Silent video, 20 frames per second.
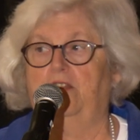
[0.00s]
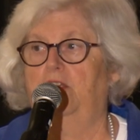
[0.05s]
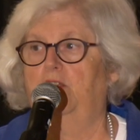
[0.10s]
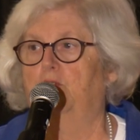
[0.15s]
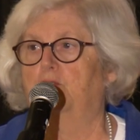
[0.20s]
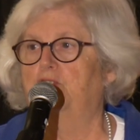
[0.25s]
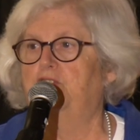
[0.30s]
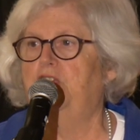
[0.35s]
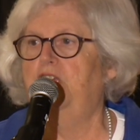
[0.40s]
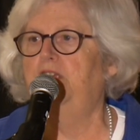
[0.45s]

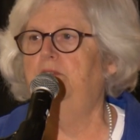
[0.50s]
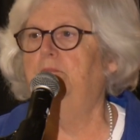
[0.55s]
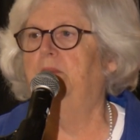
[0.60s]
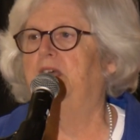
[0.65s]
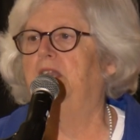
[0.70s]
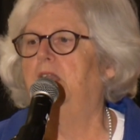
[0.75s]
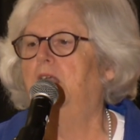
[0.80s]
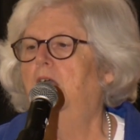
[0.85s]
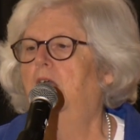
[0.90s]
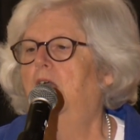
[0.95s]

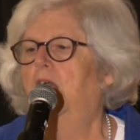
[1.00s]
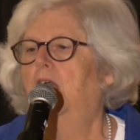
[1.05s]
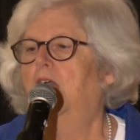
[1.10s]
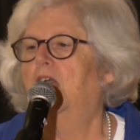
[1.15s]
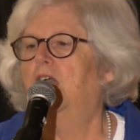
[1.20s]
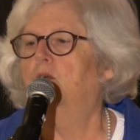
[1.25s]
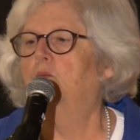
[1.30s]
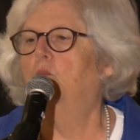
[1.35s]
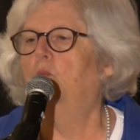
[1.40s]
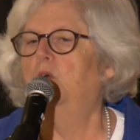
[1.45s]
entertainment.
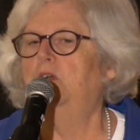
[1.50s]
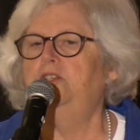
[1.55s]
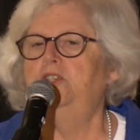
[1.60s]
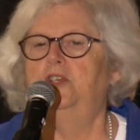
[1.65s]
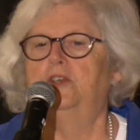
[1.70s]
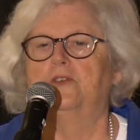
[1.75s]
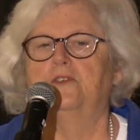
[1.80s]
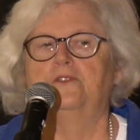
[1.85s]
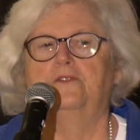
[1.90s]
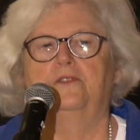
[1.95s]
And one
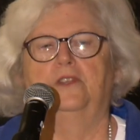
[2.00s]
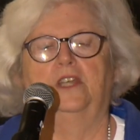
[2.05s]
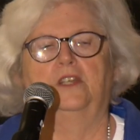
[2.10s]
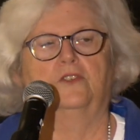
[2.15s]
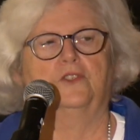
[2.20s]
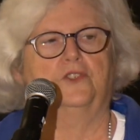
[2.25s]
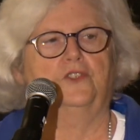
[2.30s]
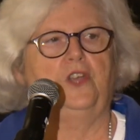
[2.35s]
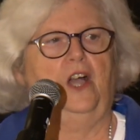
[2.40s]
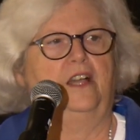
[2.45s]
year, they
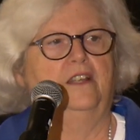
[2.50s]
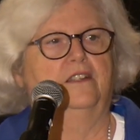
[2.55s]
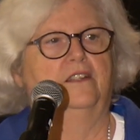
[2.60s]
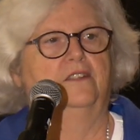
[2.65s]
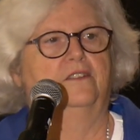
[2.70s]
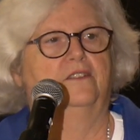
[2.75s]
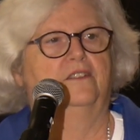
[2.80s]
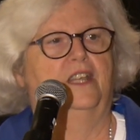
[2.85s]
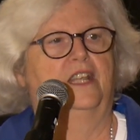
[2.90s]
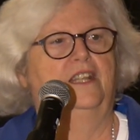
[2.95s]

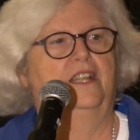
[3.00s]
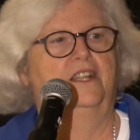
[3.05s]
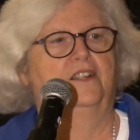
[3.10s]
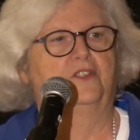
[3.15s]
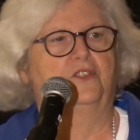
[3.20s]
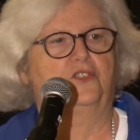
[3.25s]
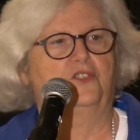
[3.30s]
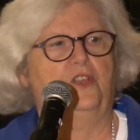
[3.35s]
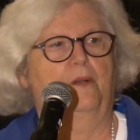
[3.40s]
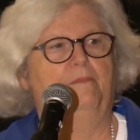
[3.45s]
decided they
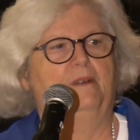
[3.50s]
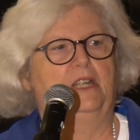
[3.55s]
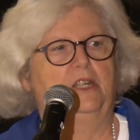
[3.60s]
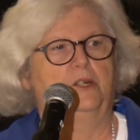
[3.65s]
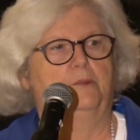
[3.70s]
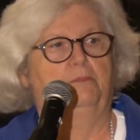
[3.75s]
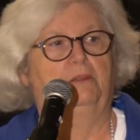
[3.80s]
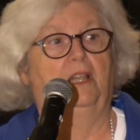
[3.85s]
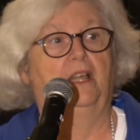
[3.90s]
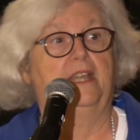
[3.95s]
needed somebody
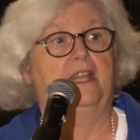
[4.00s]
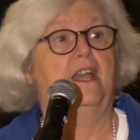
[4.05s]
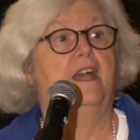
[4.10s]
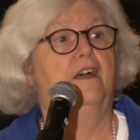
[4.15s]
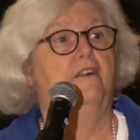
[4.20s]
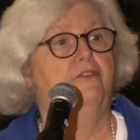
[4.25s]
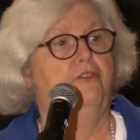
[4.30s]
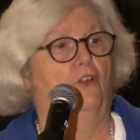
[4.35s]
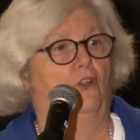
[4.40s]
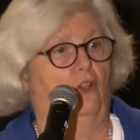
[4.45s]
to play
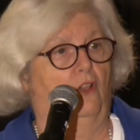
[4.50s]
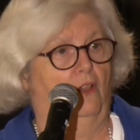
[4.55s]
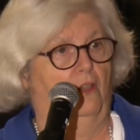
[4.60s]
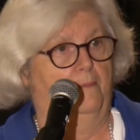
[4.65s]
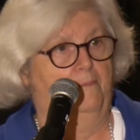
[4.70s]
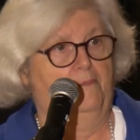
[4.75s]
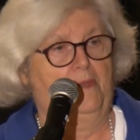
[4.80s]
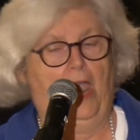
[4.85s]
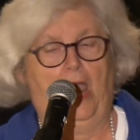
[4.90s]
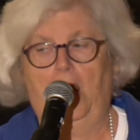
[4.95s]

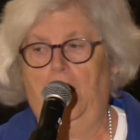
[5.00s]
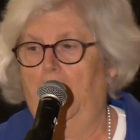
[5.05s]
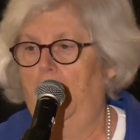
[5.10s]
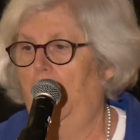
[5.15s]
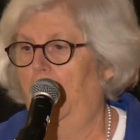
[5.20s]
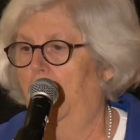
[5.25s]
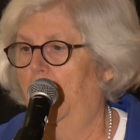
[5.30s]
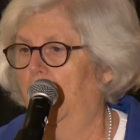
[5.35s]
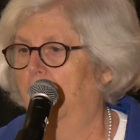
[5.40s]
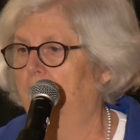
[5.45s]
Ethel.
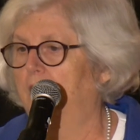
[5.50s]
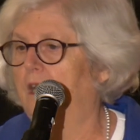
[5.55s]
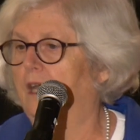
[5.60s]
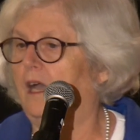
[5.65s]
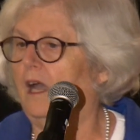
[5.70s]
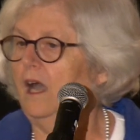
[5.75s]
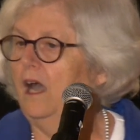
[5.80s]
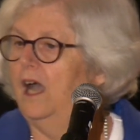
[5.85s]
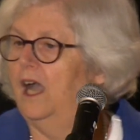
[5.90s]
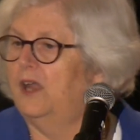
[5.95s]
And
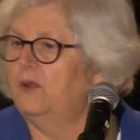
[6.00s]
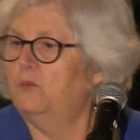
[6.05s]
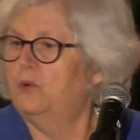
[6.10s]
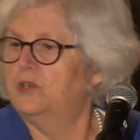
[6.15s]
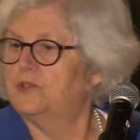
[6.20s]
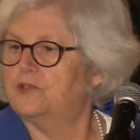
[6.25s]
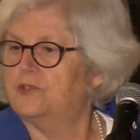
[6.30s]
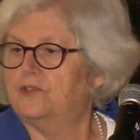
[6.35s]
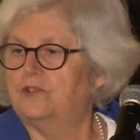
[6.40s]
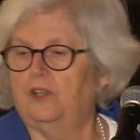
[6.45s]
I
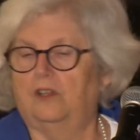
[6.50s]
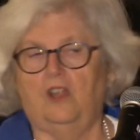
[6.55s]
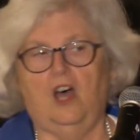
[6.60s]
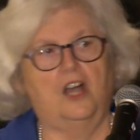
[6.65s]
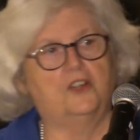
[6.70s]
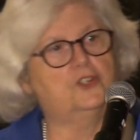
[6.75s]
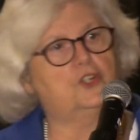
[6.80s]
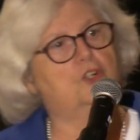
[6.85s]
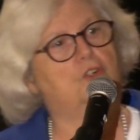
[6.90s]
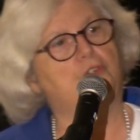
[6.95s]
was the
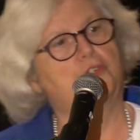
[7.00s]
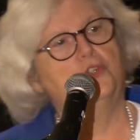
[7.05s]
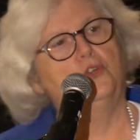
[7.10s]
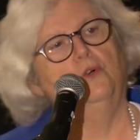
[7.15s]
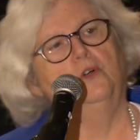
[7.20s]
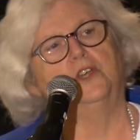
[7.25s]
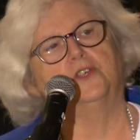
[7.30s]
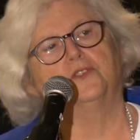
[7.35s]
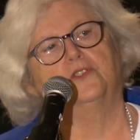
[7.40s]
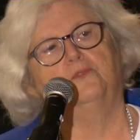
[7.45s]
logical
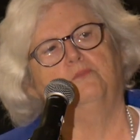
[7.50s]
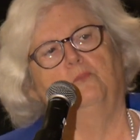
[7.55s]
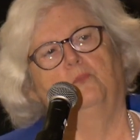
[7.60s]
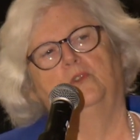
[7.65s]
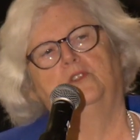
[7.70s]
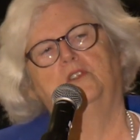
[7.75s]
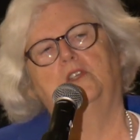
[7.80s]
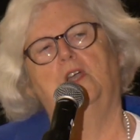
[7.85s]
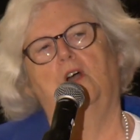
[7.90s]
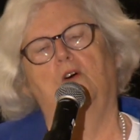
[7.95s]
choice,
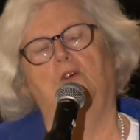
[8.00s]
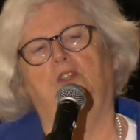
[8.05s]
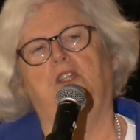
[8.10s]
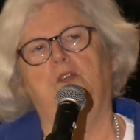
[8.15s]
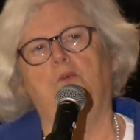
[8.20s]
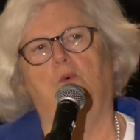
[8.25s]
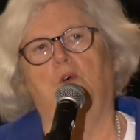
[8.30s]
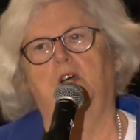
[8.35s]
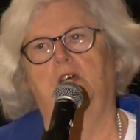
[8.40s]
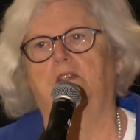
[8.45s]
with the
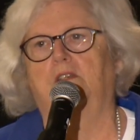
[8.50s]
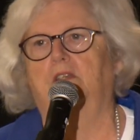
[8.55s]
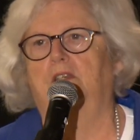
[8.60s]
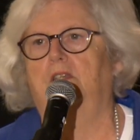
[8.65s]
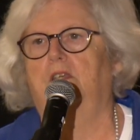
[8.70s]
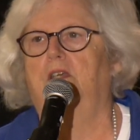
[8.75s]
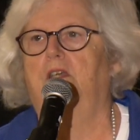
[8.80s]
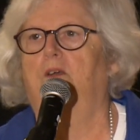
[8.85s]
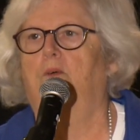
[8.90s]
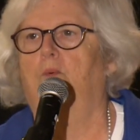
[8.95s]
only one
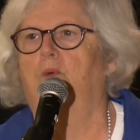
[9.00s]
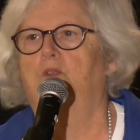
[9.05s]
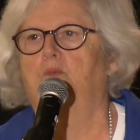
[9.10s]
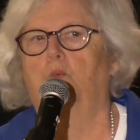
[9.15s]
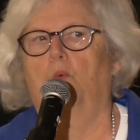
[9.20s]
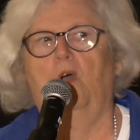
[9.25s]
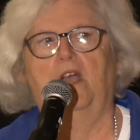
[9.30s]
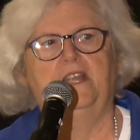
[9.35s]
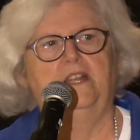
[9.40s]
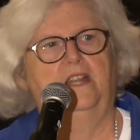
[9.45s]

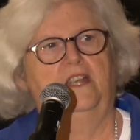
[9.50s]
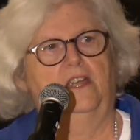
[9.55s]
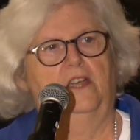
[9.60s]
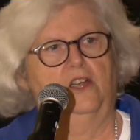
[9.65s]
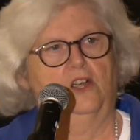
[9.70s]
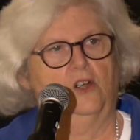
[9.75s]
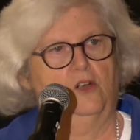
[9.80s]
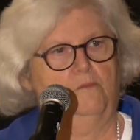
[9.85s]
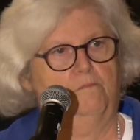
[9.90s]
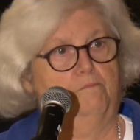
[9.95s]
with white
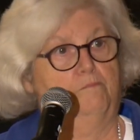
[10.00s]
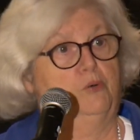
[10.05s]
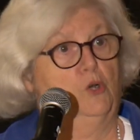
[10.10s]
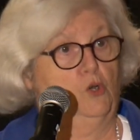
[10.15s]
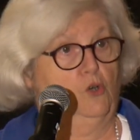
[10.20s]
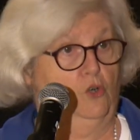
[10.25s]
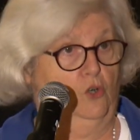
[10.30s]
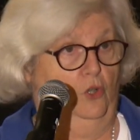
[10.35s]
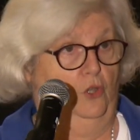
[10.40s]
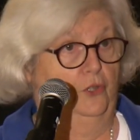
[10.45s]
hair,
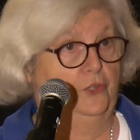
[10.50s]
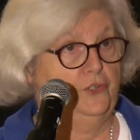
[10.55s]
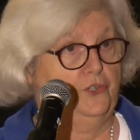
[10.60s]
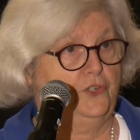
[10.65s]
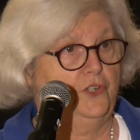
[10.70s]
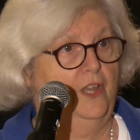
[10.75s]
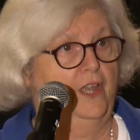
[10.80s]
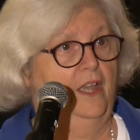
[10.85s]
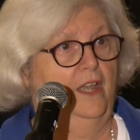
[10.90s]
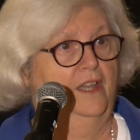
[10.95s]

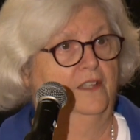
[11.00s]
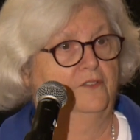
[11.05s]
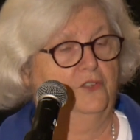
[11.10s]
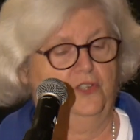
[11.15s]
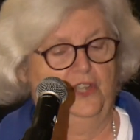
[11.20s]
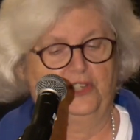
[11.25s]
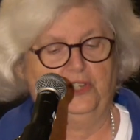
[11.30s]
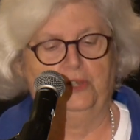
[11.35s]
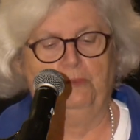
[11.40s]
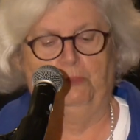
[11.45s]
pearls, and
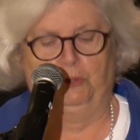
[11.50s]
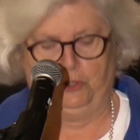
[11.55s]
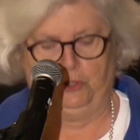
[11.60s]
sensible